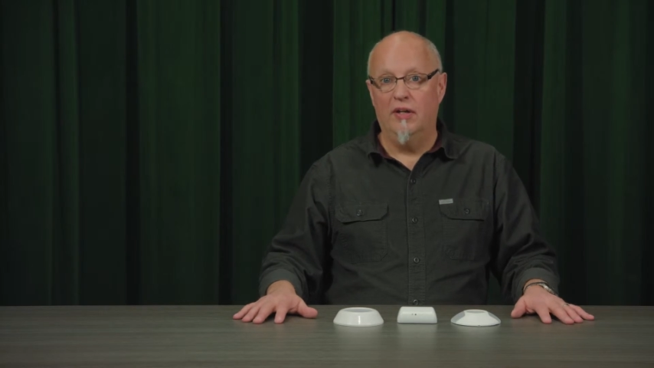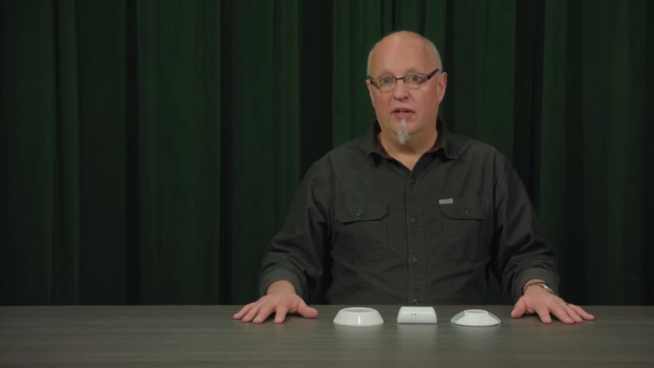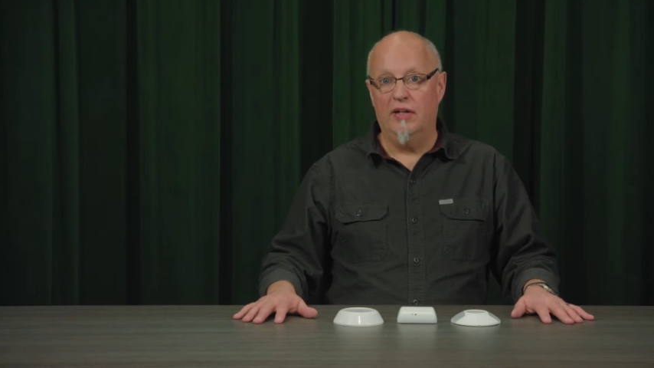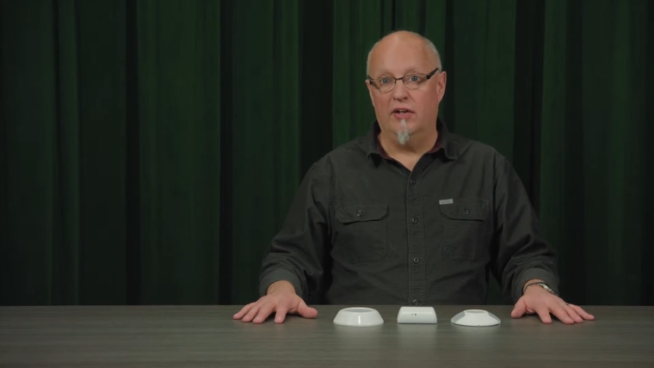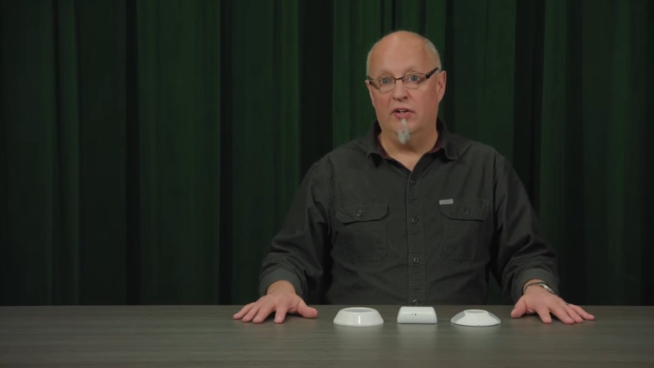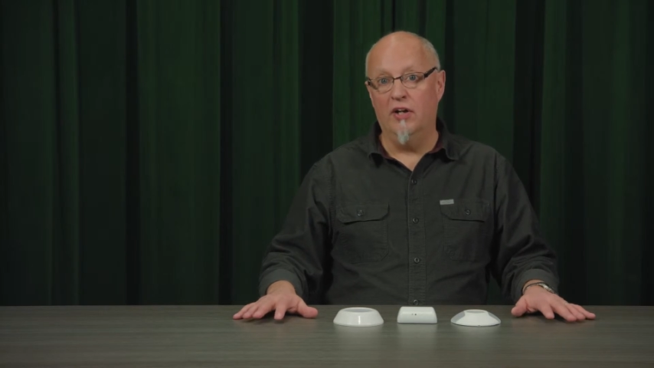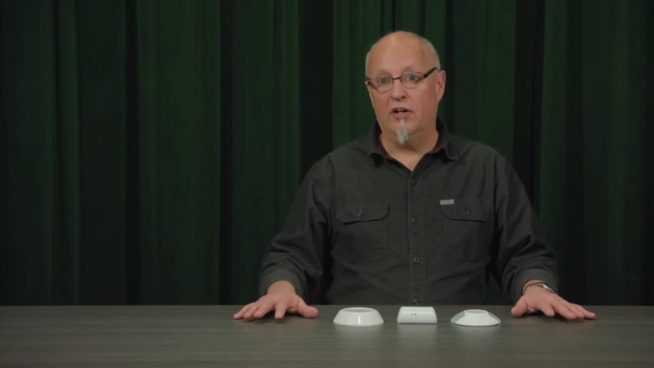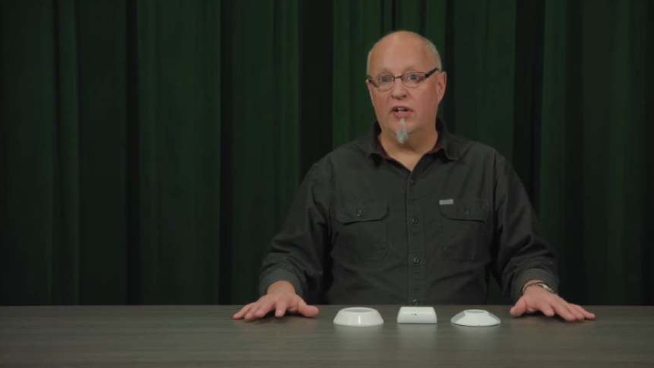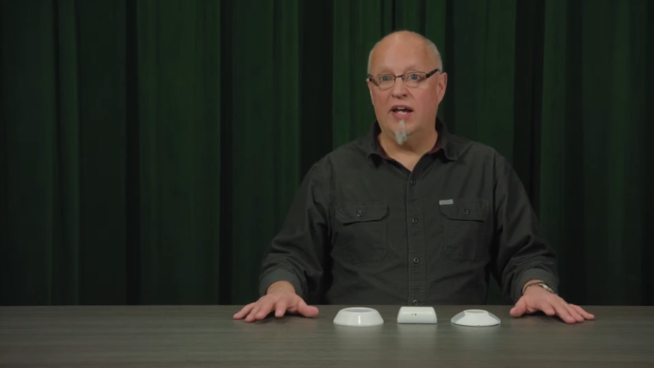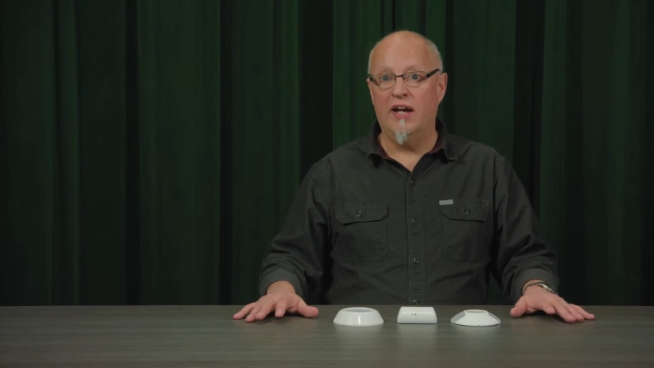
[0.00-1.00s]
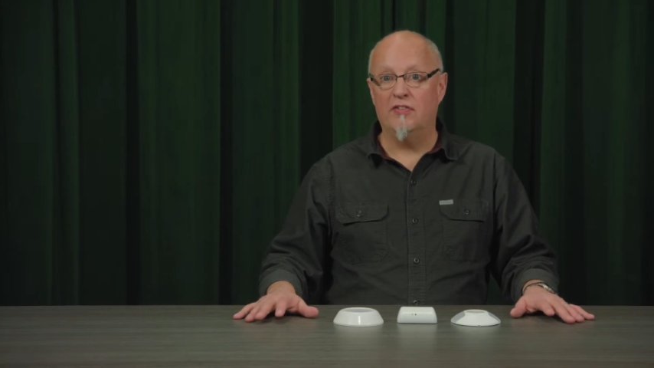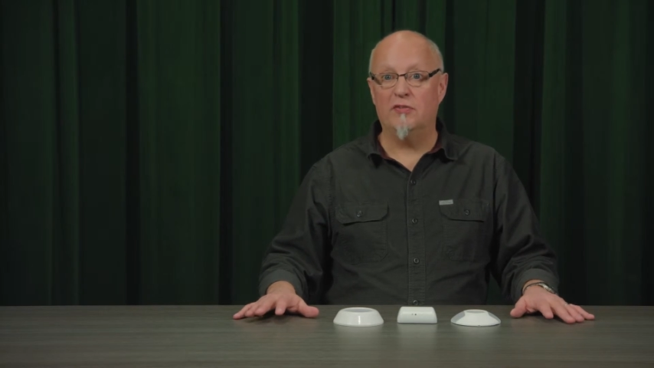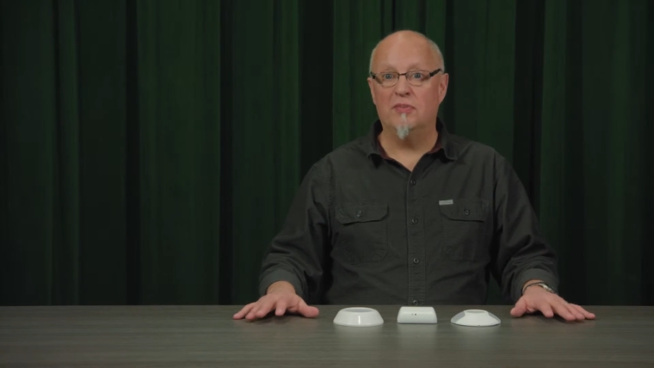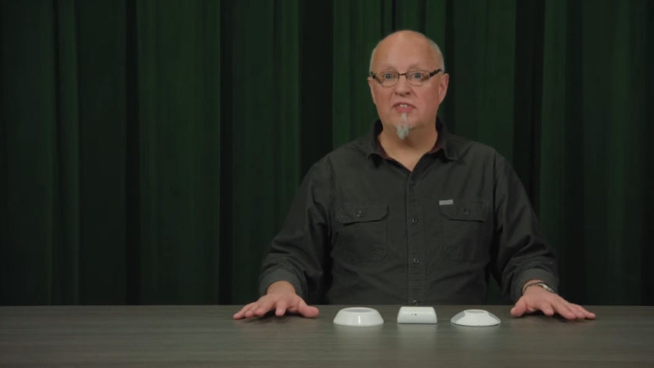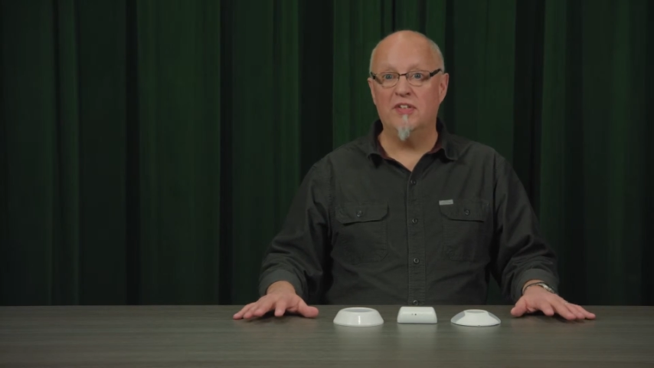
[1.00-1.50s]
Now, you're not going to have a
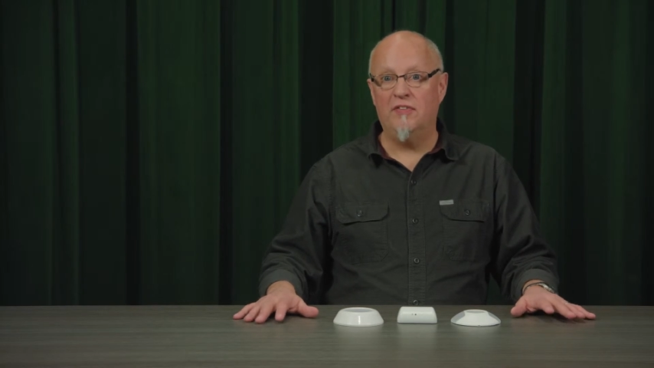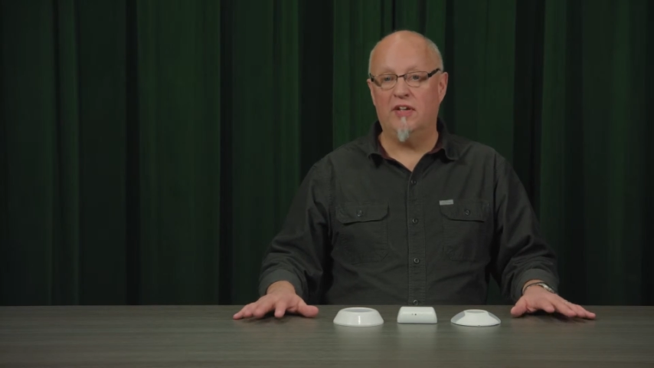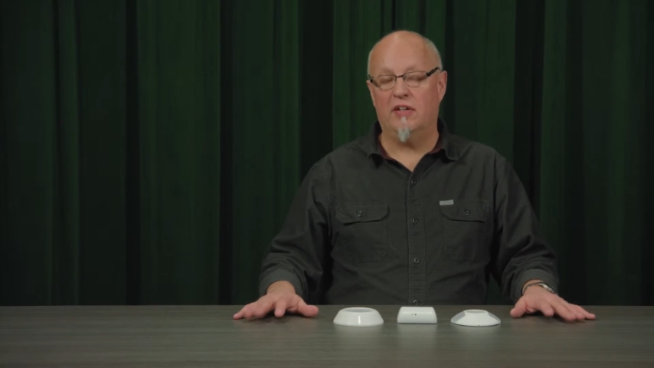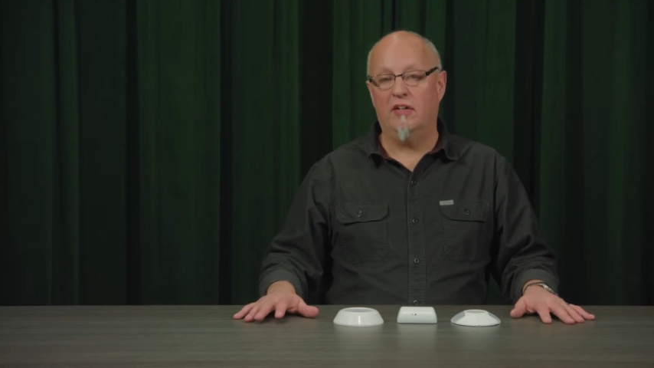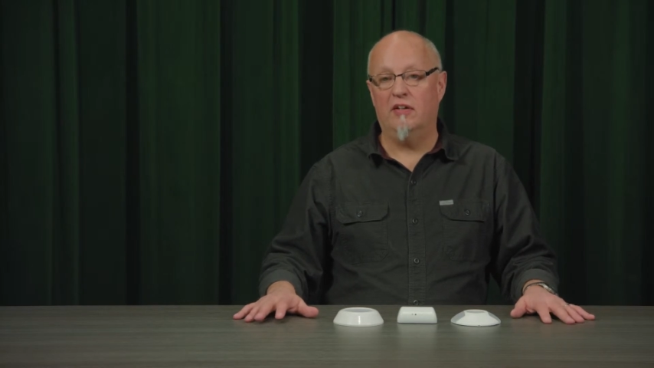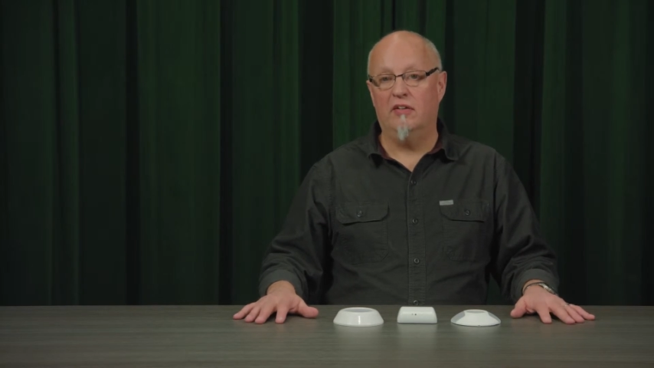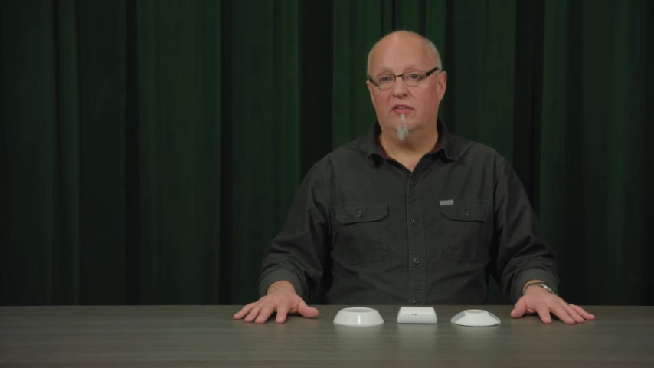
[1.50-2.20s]
specific